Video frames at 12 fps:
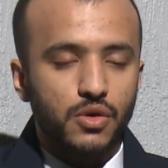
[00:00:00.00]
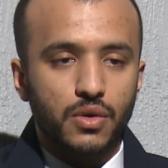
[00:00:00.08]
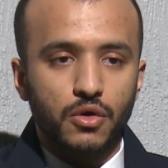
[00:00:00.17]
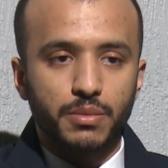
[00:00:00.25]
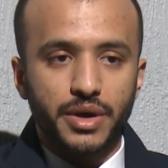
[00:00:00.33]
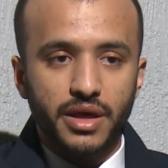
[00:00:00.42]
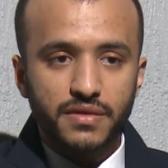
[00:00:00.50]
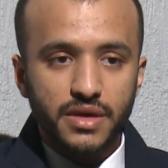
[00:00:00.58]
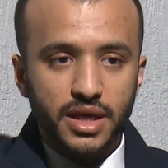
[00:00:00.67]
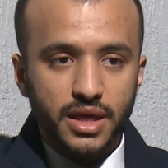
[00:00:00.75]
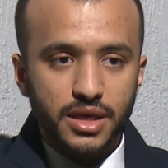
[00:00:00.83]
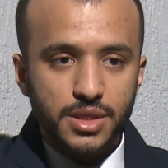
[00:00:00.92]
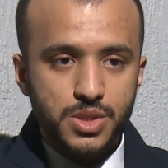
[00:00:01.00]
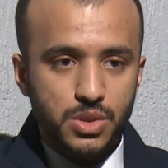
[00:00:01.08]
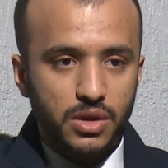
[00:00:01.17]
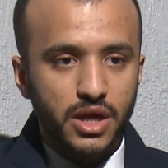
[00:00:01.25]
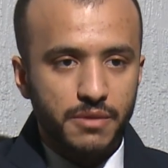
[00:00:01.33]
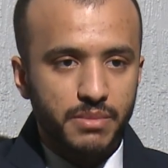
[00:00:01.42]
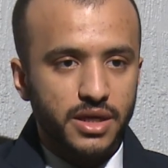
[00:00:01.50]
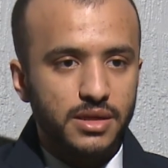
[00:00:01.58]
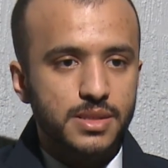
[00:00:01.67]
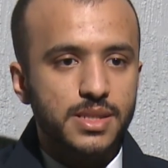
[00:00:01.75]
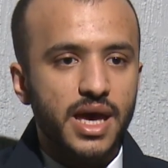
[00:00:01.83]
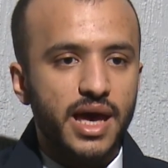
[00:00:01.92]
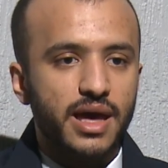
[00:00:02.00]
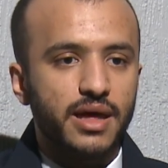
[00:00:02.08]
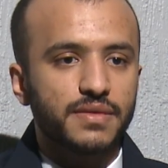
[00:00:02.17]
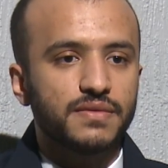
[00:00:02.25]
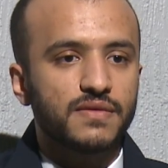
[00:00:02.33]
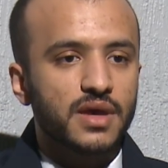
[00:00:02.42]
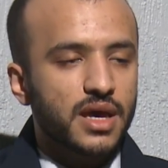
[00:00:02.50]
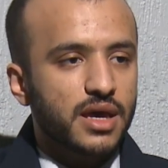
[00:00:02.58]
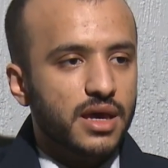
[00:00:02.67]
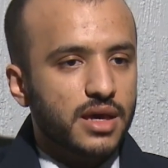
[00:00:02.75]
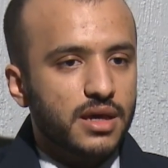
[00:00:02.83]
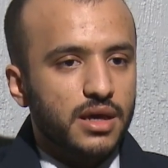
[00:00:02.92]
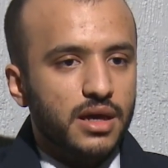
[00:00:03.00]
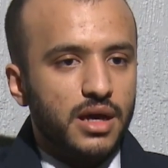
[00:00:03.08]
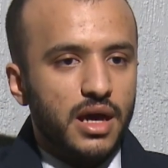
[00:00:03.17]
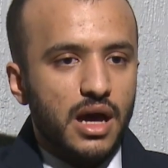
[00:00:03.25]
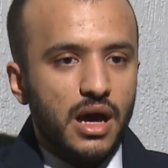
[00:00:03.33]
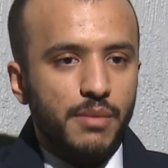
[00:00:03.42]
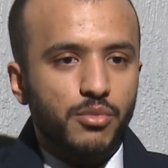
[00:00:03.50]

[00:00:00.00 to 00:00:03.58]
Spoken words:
or operate the solar panels at a